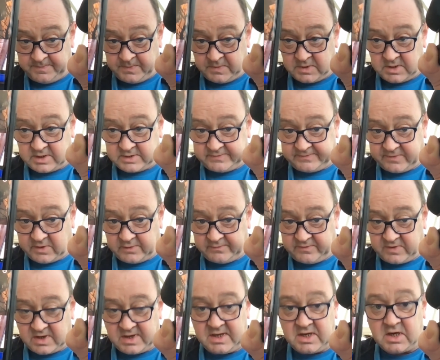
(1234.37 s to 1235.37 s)
That's
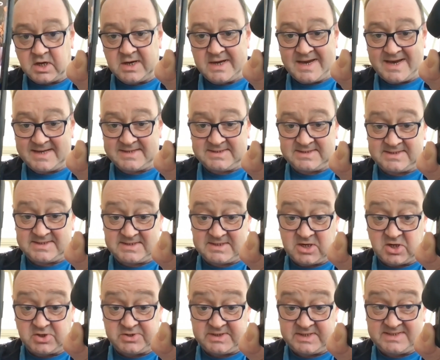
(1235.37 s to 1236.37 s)
5K. I had to
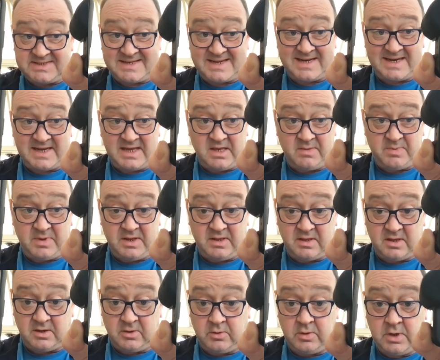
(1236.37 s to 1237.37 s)
start at 1080p
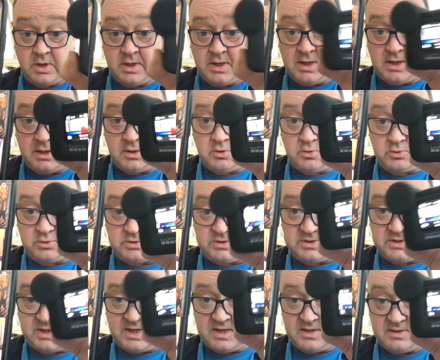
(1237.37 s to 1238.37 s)
though in order to
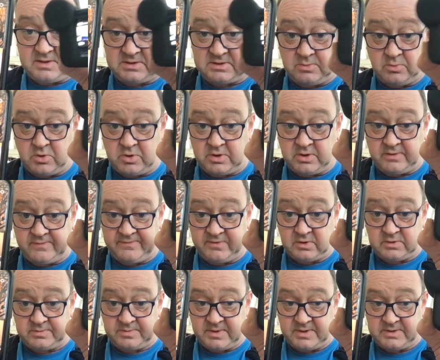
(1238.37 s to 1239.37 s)
get this to work in the
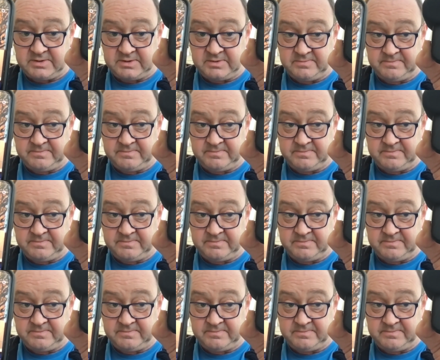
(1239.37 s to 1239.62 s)
first place.